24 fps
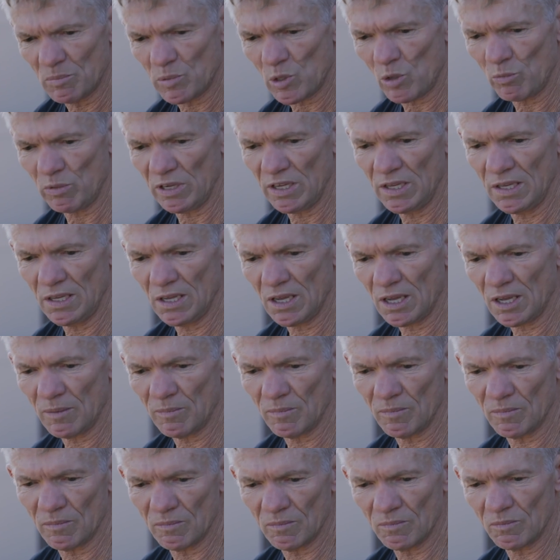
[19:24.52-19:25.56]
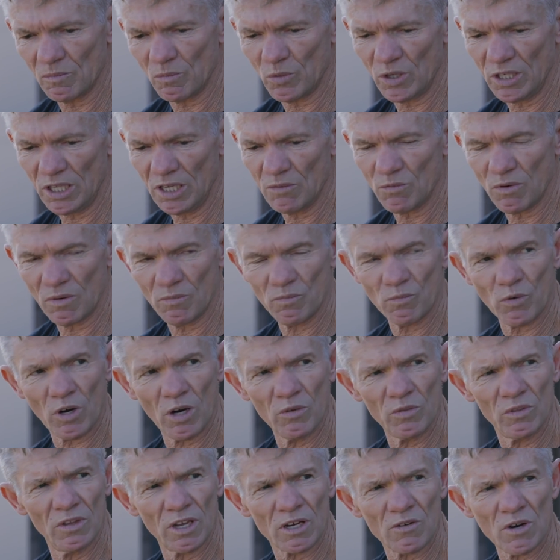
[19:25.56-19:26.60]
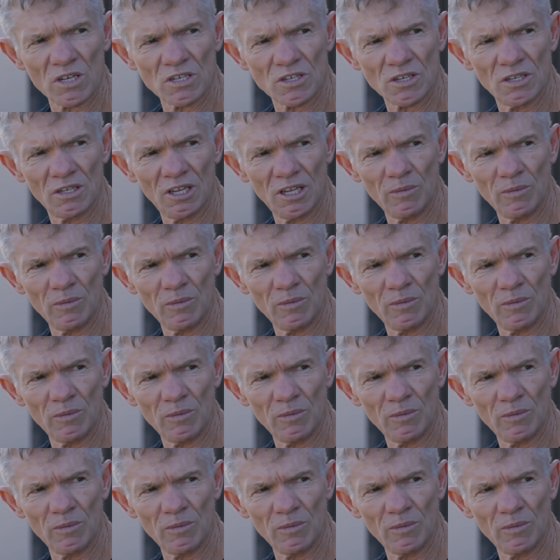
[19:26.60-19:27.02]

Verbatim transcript: Probably um, when he rode in the Crusty